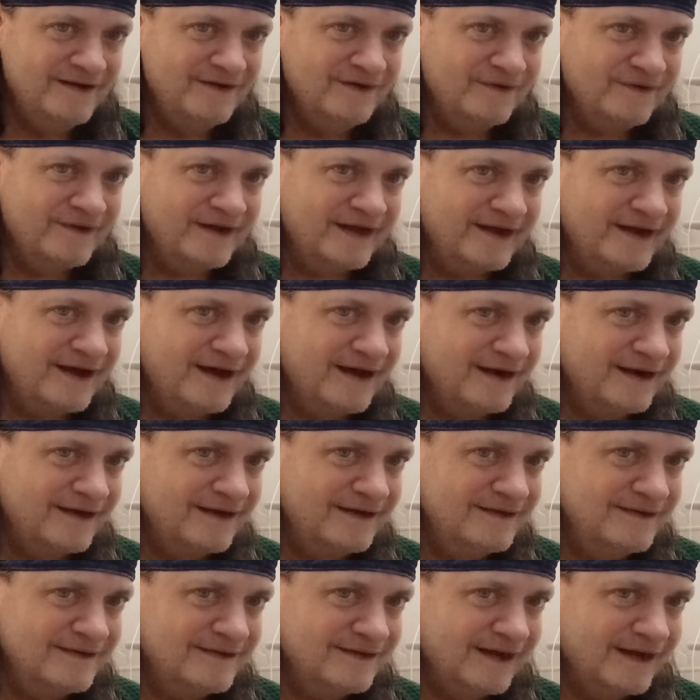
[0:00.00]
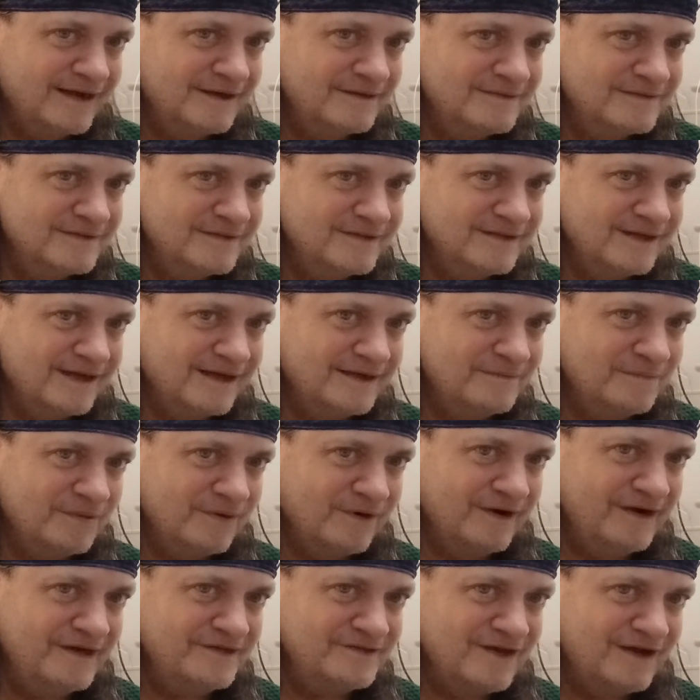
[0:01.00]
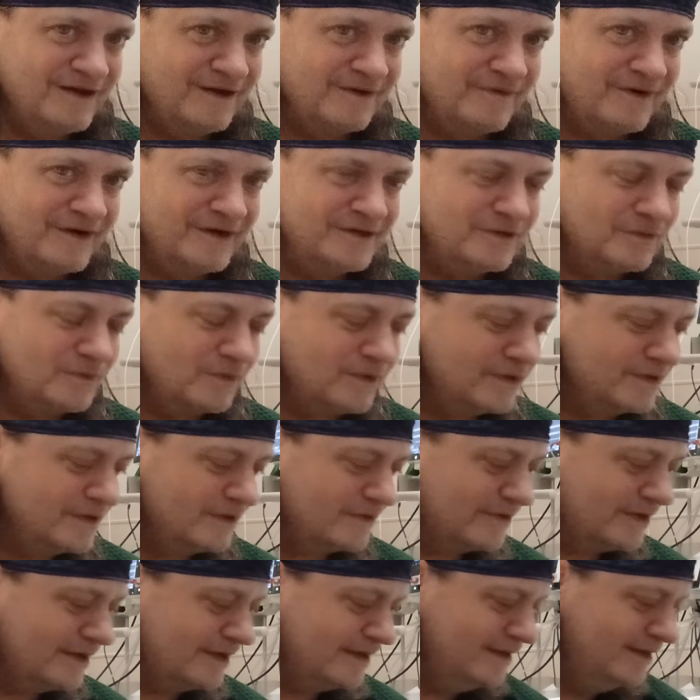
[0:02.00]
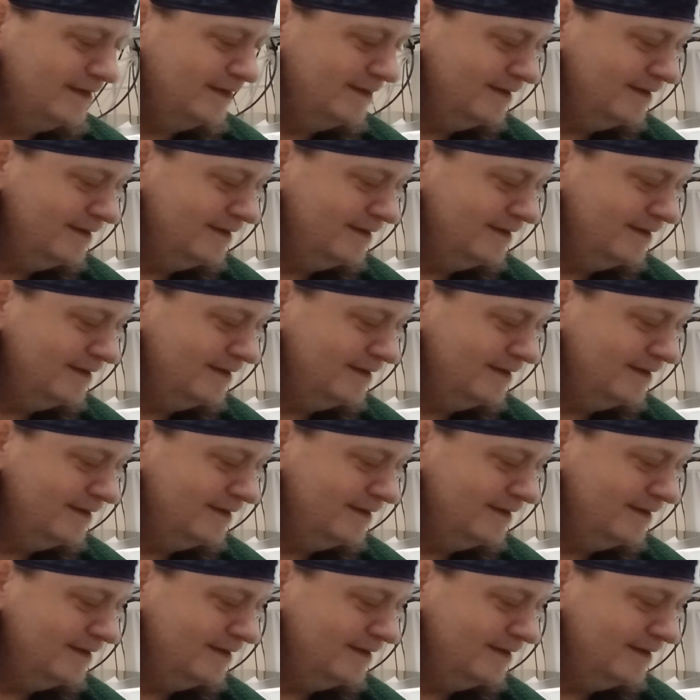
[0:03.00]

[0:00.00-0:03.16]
with that kind of like brains all around the world, right?